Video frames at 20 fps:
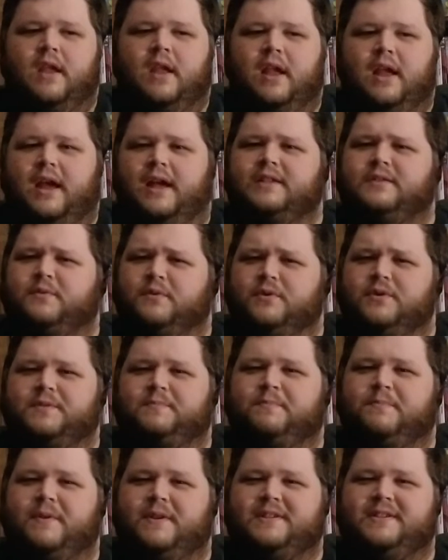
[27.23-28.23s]
It's
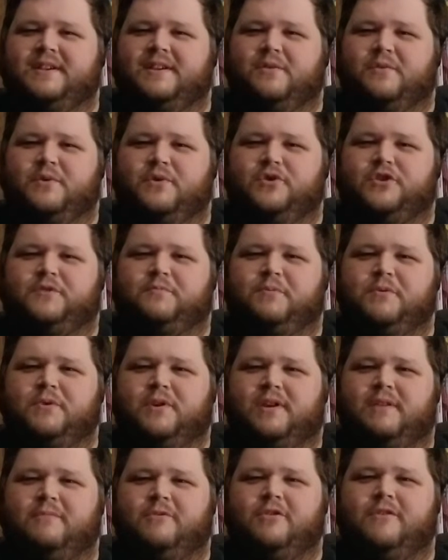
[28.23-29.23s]
a real
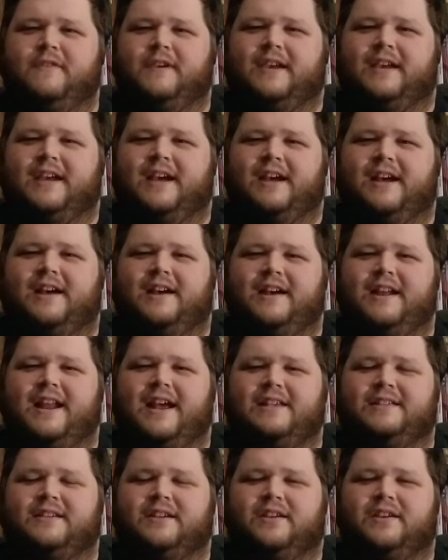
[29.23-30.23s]
spooky movie. It
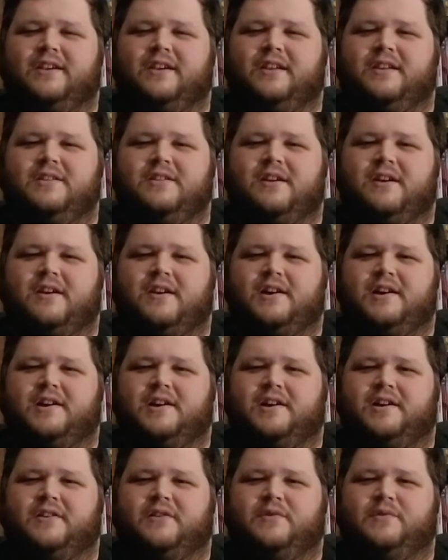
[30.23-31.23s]
has a
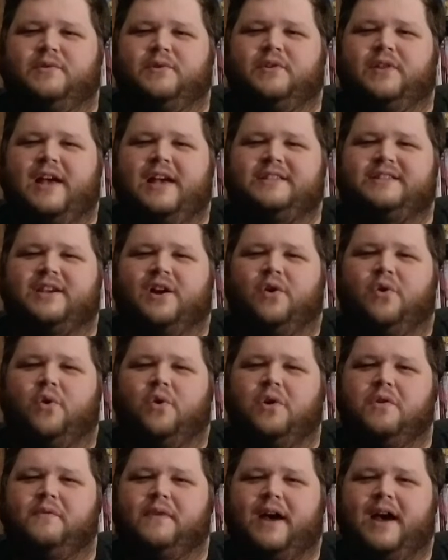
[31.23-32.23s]
good classic
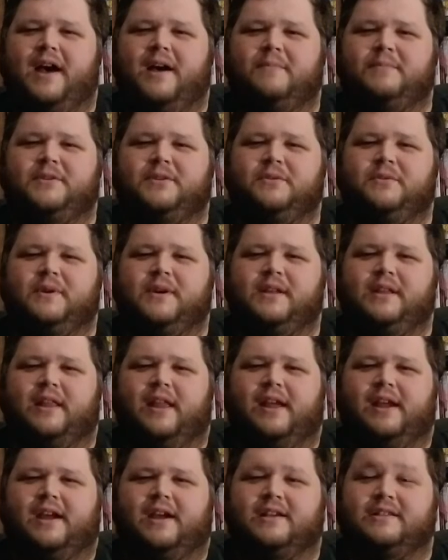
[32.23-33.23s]
horror vibe to it,
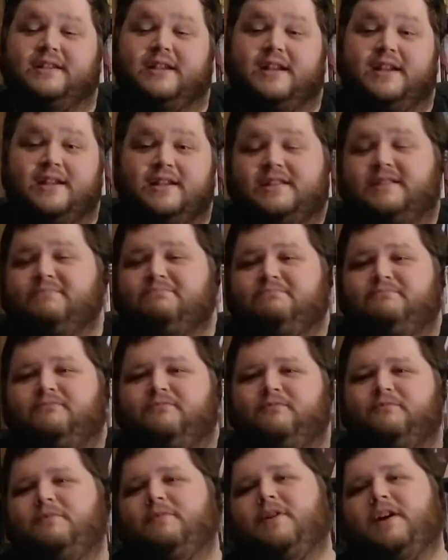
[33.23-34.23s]
like, because it is
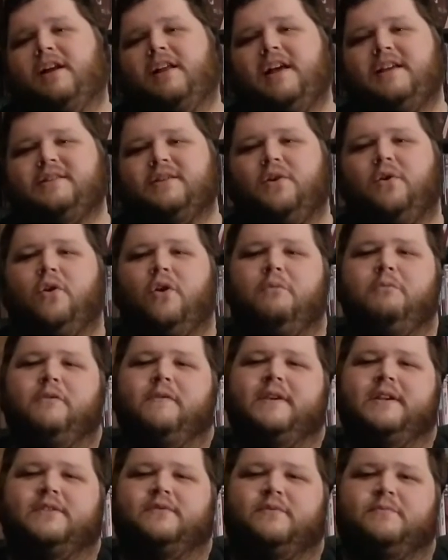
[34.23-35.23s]
a classic horror
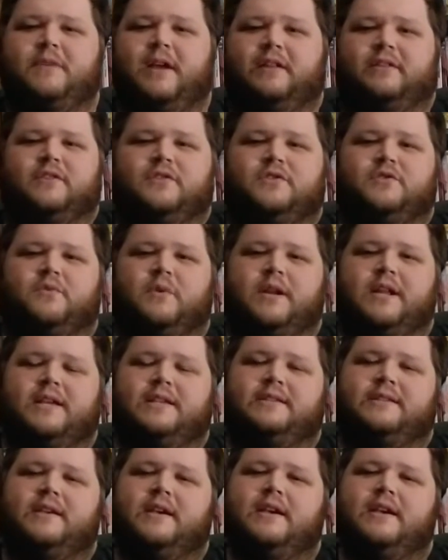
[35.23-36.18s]
movie. It's from, like, the 20s.